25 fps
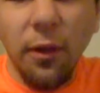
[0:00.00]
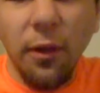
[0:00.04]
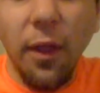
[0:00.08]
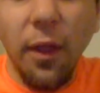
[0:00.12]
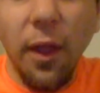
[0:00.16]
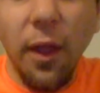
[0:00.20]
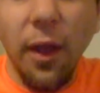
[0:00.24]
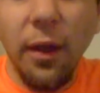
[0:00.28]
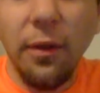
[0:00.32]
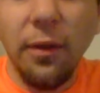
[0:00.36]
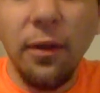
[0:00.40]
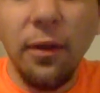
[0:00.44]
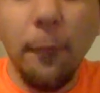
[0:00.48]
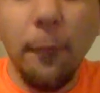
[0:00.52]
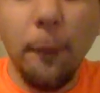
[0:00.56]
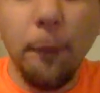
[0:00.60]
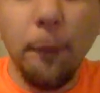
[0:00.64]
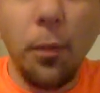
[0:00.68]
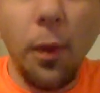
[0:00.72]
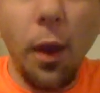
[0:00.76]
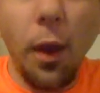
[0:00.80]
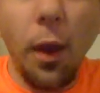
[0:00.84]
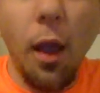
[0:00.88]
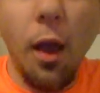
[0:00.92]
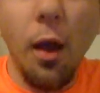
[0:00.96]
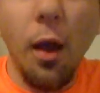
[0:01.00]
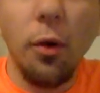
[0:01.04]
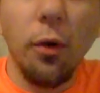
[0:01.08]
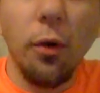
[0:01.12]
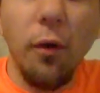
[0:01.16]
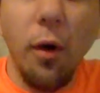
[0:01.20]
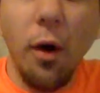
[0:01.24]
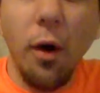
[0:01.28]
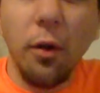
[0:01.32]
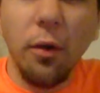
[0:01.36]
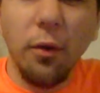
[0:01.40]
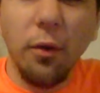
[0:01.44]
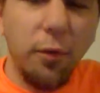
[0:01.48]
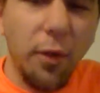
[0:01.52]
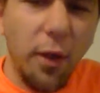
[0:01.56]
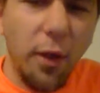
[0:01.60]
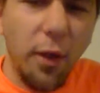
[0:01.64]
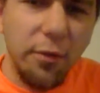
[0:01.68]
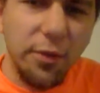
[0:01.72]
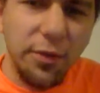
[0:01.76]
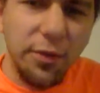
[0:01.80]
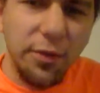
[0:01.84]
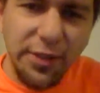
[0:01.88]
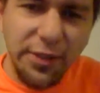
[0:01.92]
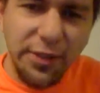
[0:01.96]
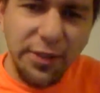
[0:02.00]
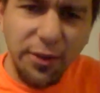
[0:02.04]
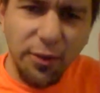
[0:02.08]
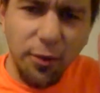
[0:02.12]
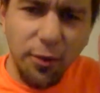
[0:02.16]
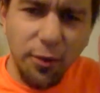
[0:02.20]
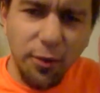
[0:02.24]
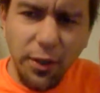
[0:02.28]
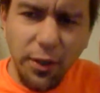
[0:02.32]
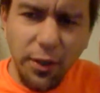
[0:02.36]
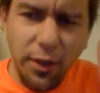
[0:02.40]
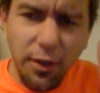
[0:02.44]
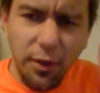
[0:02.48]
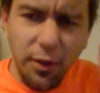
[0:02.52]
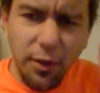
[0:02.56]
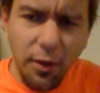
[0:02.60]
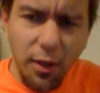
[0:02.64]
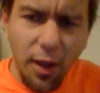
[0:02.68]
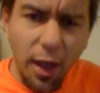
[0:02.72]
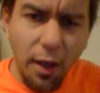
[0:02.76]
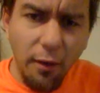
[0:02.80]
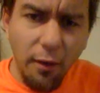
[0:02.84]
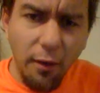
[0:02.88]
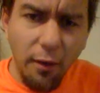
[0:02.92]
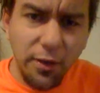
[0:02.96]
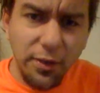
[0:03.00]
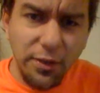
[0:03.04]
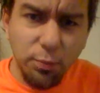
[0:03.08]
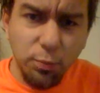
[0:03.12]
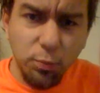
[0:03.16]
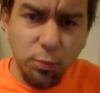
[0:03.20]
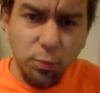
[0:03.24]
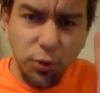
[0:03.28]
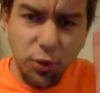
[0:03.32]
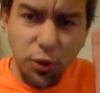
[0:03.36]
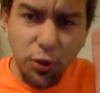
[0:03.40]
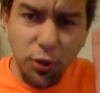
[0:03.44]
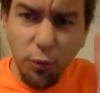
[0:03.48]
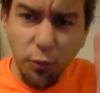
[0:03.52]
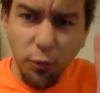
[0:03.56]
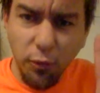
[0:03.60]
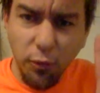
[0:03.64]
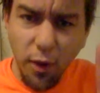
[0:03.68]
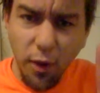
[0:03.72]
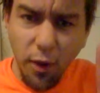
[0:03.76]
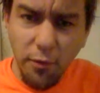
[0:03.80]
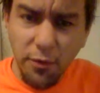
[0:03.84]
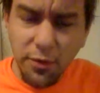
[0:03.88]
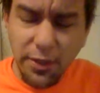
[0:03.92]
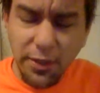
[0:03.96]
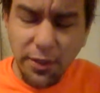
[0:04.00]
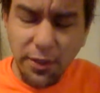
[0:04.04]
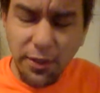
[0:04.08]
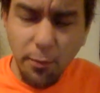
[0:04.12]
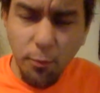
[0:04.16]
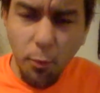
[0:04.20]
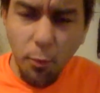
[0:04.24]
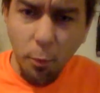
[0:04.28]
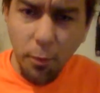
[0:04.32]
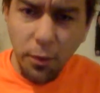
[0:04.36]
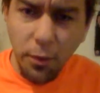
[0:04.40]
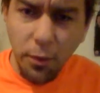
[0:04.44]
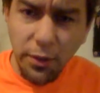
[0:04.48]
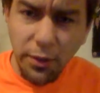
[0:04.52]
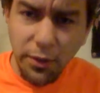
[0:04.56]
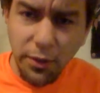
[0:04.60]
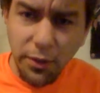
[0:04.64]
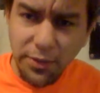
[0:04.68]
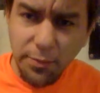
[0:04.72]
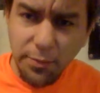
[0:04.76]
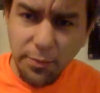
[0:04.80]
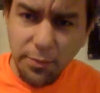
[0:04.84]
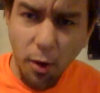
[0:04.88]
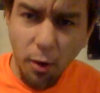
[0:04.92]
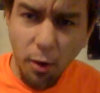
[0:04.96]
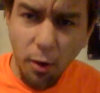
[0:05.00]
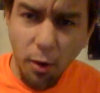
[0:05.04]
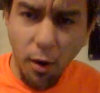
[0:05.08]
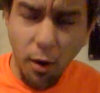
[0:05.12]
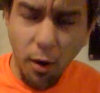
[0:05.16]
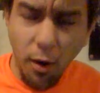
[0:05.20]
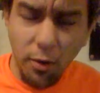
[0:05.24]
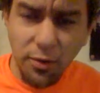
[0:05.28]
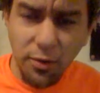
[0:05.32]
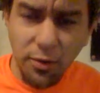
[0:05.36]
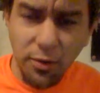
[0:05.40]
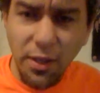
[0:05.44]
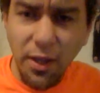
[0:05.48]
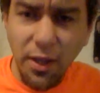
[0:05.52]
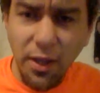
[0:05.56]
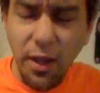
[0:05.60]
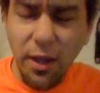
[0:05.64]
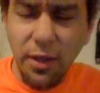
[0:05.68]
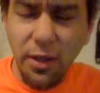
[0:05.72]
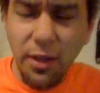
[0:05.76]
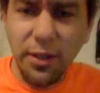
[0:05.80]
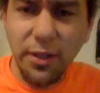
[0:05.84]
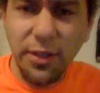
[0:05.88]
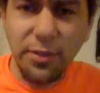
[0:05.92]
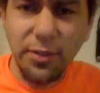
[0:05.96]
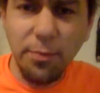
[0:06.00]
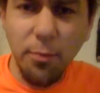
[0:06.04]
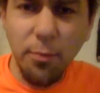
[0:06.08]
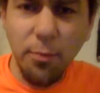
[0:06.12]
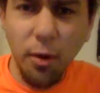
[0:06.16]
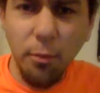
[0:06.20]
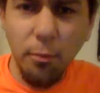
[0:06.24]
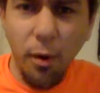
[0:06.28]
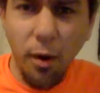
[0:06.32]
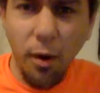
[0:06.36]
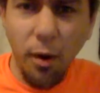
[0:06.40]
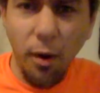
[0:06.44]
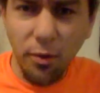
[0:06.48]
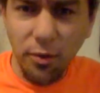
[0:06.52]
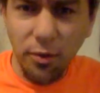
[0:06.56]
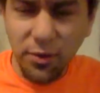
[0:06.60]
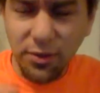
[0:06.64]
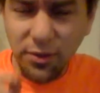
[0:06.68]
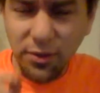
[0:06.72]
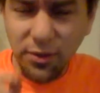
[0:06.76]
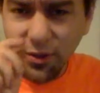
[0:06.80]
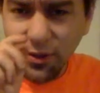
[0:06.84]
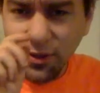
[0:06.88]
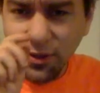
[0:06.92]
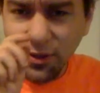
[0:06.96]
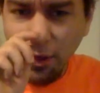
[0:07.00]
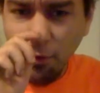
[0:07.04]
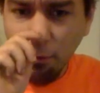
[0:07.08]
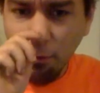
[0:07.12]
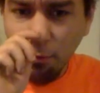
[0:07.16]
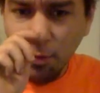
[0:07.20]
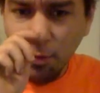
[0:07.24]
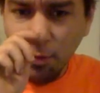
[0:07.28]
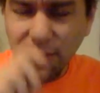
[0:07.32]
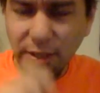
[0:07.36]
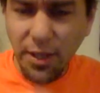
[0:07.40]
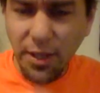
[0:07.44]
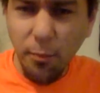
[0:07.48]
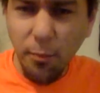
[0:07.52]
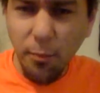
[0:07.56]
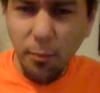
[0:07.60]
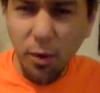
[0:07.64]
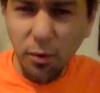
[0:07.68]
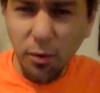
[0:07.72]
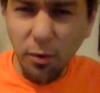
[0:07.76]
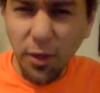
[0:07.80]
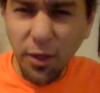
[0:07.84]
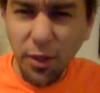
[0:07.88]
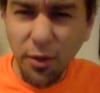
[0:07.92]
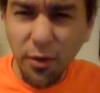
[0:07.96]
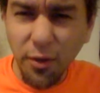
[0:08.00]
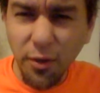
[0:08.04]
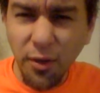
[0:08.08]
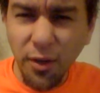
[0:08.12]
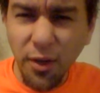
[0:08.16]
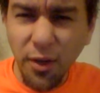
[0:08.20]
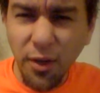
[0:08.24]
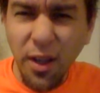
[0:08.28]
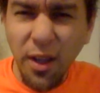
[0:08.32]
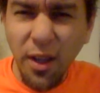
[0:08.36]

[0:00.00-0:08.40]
Then, out of all the flavors, they still only have us two flavors at the moment in the small bottles. And in the small bottles, there's 7% malt liquor.